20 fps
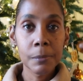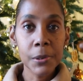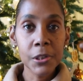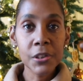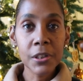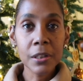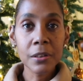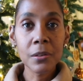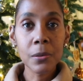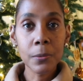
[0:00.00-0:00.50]

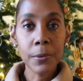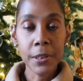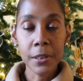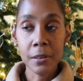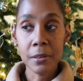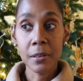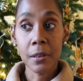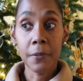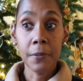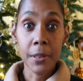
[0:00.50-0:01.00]
Be gentle with
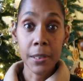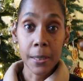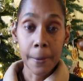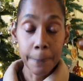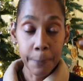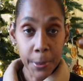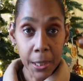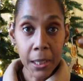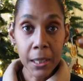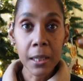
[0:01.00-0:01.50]
yourself and
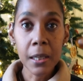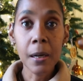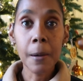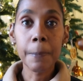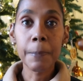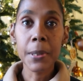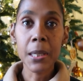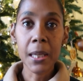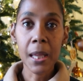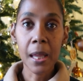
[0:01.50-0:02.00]
then pick it
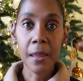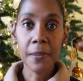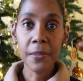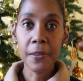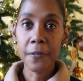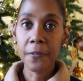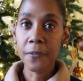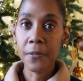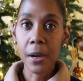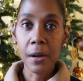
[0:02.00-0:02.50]
up
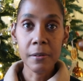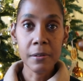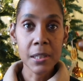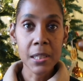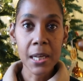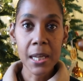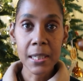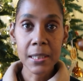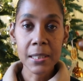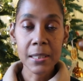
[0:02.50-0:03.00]
again the very
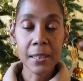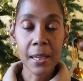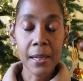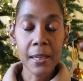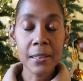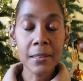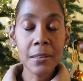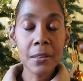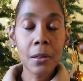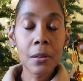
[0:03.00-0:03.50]
next day.
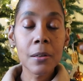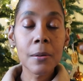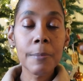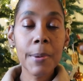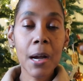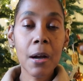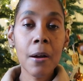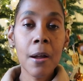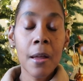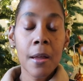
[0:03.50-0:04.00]
It's all
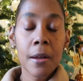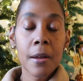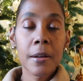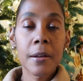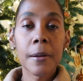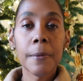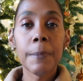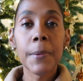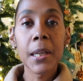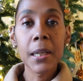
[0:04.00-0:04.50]
about
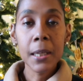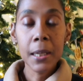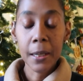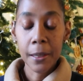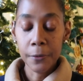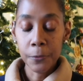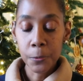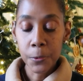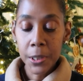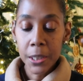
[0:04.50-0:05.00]

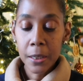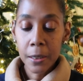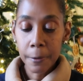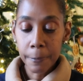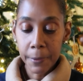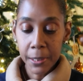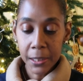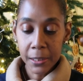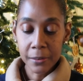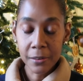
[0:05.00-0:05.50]
committing and
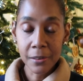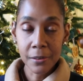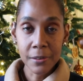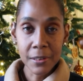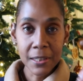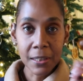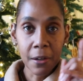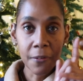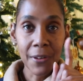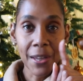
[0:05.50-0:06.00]
recommitting to
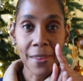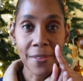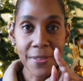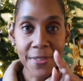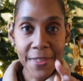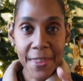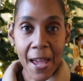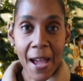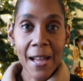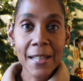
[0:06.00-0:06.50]
yourself,
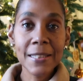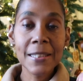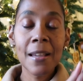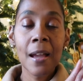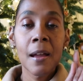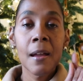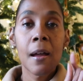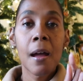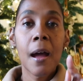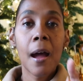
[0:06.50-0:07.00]
and that's
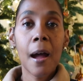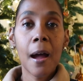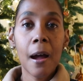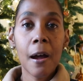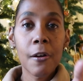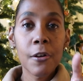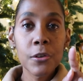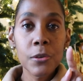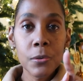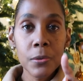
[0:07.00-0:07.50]

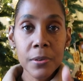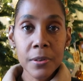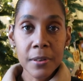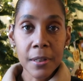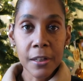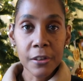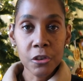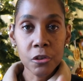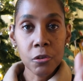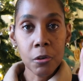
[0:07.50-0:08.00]
how you
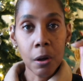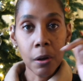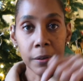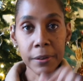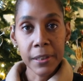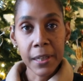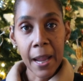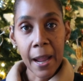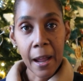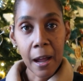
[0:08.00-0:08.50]
stay
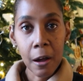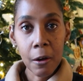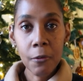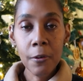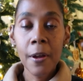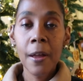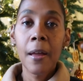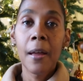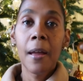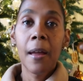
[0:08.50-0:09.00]
strong
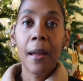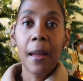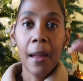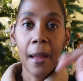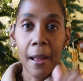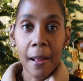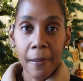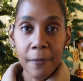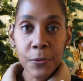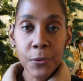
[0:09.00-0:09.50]
now
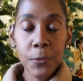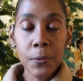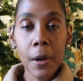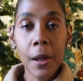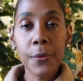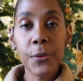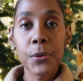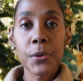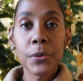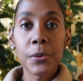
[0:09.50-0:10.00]
and
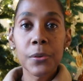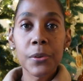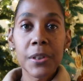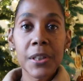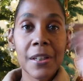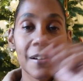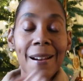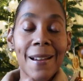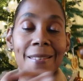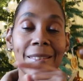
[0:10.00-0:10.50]
throughout the new
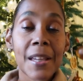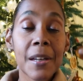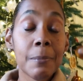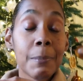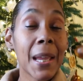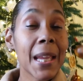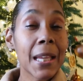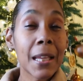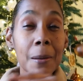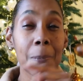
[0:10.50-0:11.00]
year, and
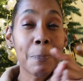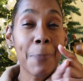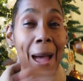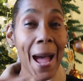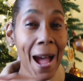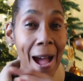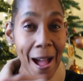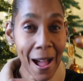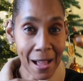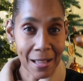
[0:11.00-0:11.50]
then make it
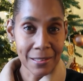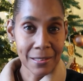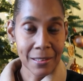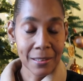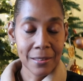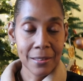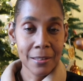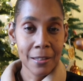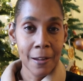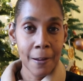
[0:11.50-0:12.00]

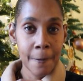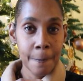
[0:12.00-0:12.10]
past.